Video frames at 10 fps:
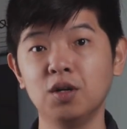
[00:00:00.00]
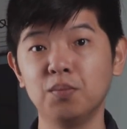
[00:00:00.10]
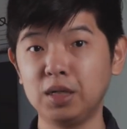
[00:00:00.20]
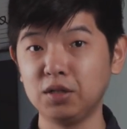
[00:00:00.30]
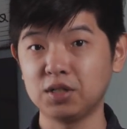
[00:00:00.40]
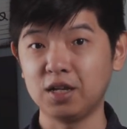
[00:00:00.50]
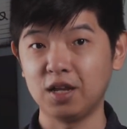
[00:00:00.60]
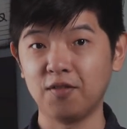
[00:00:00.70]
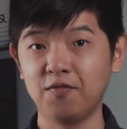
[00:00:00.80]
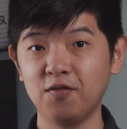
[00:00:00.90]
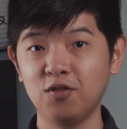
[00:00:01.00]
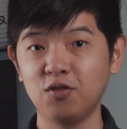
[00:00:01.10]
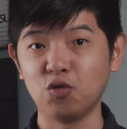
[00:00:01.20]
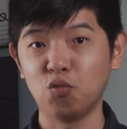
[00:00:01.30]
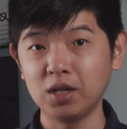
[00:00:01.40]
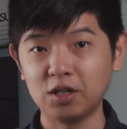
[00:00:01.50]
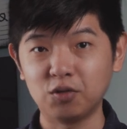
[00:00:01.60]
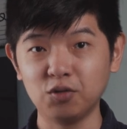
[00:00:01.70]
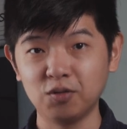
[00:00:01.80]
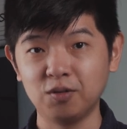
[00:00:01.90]
meaning to say, if you want the
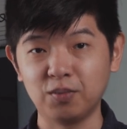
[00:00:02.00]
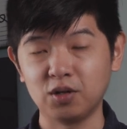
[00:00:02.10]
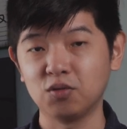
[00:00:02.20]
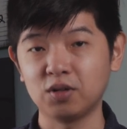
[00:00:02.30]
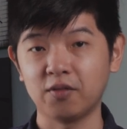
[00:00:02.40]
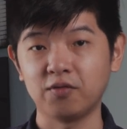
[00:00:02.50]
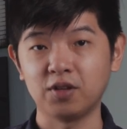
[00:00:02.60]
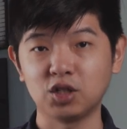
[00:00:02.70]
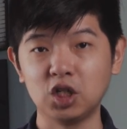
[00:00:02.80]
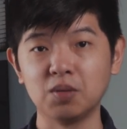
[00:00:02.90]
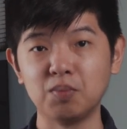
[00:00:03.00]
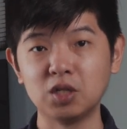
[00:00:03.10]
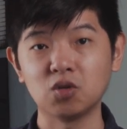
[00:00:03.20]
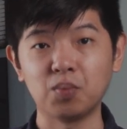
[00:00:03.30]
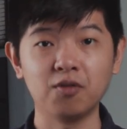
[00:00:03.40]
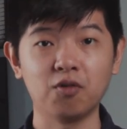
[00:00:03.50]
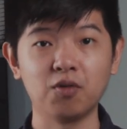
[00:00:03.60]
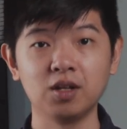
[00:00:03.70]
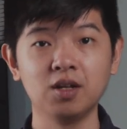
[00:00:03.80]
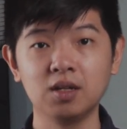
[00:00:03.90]
good but you don't have actually the means to pay
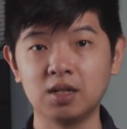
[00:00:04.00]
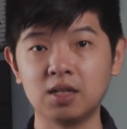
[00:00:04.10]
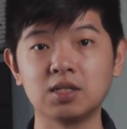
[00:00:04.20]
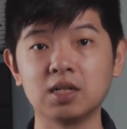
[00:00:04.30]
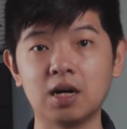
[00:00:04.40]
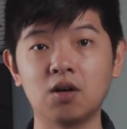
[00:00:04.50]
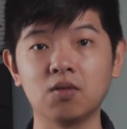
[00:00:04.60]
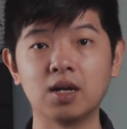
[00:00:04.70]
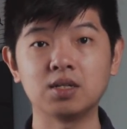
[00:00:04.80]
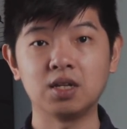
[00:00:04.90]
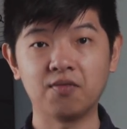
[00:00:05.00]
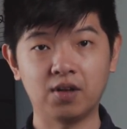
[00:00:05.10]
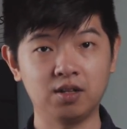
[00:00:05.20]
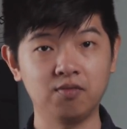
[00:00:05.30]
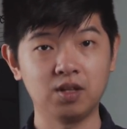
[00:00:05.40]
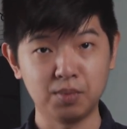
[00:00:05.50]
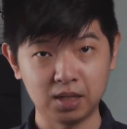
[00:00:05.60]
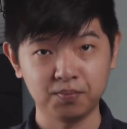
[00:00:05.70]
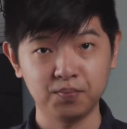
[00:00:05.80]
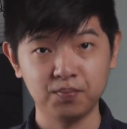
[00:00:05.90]
for it, that doesn't count as effective
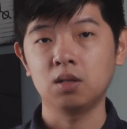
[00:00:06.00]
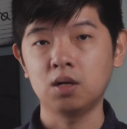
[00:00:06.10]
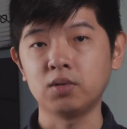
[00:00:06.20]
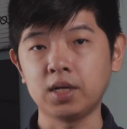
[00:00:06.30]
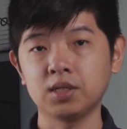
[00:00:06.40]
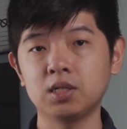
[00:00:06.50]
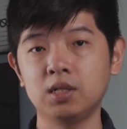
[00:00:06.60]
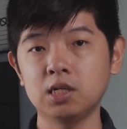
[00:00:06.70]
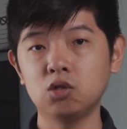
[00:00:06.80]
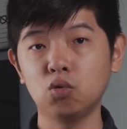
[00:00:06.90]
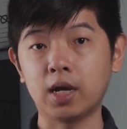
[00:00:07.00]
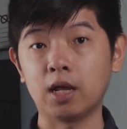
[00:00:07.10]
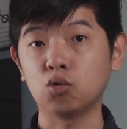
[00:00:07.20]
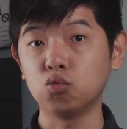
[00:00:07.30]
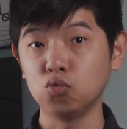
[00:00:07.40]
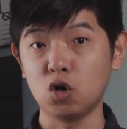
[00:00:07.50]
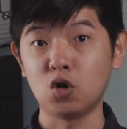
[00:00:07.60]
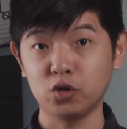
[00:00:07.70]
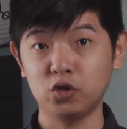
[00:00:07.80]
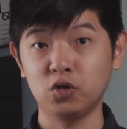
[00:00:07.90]
demand. Now next, let's look at two
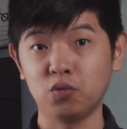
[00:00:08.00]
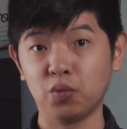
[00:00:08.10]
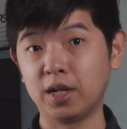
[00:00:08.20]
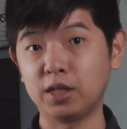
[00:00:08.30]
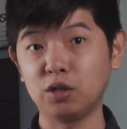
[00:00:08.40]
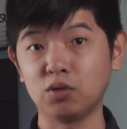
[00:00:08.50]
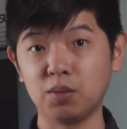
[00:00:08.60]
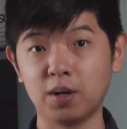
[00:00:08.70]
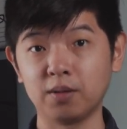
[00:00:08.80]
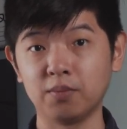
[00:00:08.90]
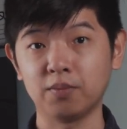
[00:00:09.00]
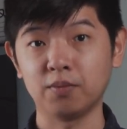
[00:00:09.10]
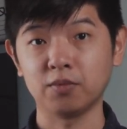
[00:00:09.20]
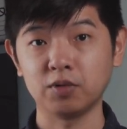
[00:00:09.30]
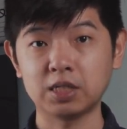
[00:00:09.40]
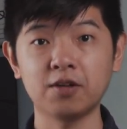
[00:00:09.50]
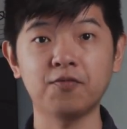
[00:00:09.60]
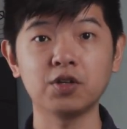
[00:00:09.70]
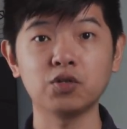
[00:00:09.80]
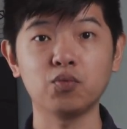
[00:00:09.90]
laws relating to demand. We
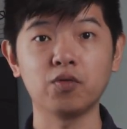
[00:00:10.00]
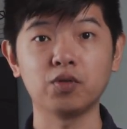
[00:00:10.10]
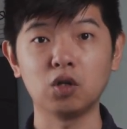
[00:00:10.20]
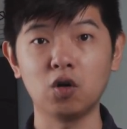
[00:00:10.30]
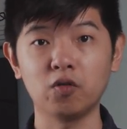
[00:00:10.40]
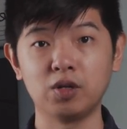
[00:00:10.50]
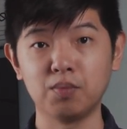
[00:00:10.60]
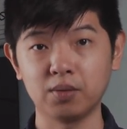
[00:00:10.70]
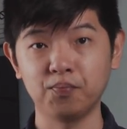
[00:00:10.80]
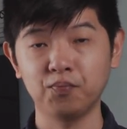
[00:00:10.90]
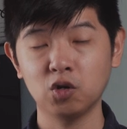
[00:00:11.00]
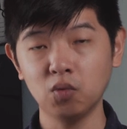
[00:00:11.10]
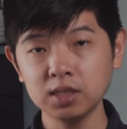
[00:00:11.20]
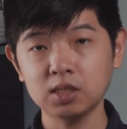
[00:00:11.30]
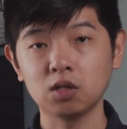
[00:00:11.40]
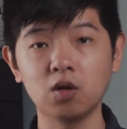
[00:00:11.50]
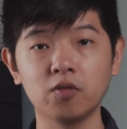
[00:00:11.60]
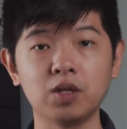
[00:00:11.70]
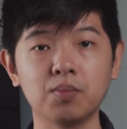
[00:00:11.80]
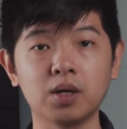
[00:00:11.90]
start first with the law of demand. What is the law
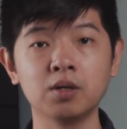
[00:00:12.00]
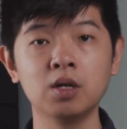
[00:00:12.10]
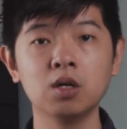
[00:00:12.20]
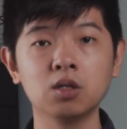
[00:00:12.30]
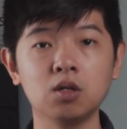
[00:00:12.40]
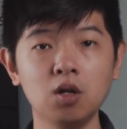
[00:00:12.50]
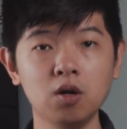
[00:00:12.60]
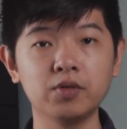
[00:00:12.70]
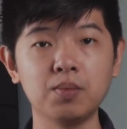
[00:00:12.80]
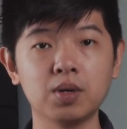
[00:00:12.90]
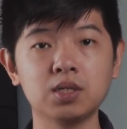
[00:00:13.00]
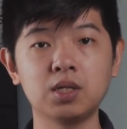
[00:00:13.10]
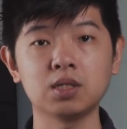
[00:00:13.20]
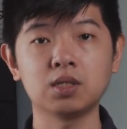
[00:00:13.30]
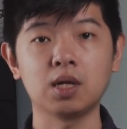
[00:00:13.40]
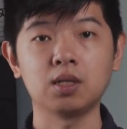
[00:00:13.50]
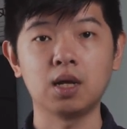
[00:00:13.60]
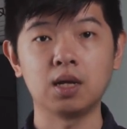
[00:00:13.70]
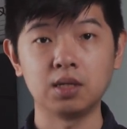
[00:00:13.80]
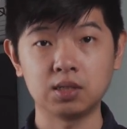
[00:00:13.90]
of demand? The law of demand states that
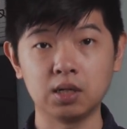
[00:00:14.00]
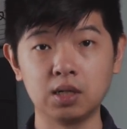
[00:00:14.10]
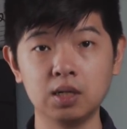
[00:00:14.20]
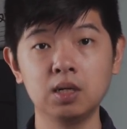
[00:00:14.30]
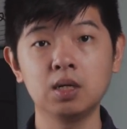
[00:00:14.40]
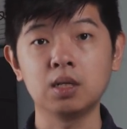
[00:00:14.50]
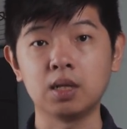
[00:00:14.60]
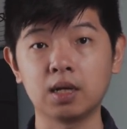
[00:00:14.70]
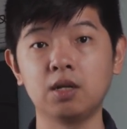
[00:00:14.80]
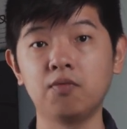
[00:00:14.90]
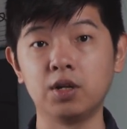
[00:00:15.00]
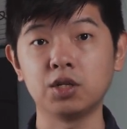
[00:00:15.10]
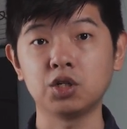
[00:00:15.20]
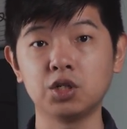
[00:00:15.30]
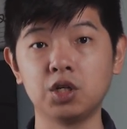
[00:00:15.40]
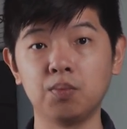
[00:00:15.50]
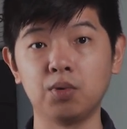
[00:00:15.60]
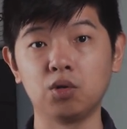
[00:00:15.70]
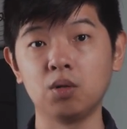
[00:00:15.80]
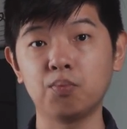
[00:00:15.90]
there is a negative relationship
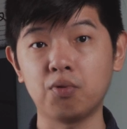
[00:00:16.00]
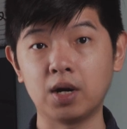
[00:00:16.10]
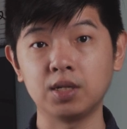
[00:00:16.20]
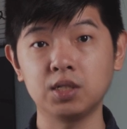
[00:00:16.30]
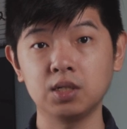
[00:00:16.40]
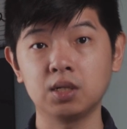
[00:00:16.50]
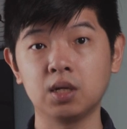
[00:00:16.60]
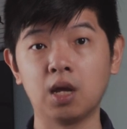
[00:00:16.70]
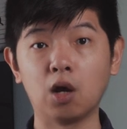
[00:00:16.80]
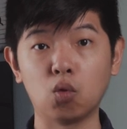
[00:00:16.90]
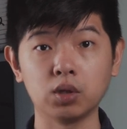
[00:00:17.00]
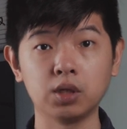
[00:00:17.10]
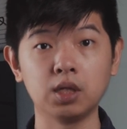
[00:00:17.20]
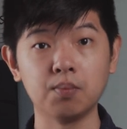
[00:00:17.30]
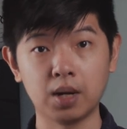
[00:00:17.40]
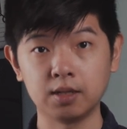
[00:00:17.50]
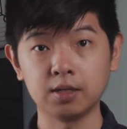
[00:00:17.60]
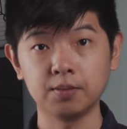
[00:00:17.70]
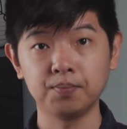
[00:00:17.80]
between price and quantity demanded.